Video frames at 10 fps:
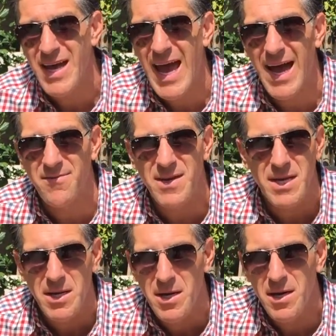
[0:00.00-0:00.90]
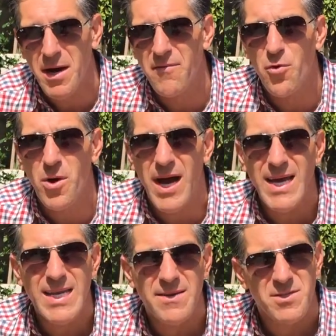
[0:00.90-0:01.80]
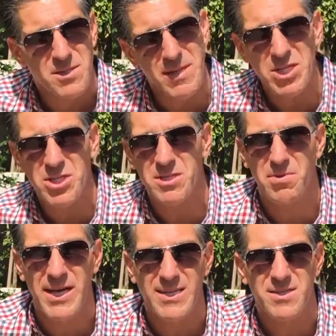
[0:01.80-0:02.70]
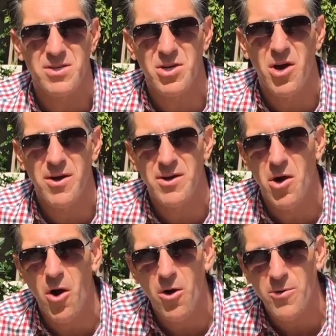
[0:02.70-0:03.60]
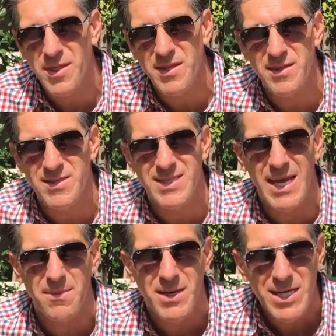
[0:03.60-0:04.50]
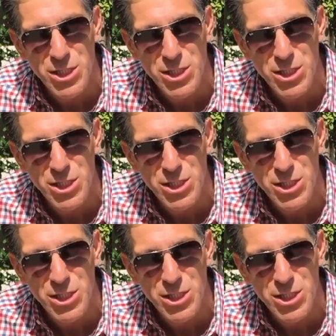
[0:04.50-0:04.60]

having a variety of species of plants in your garden all within the same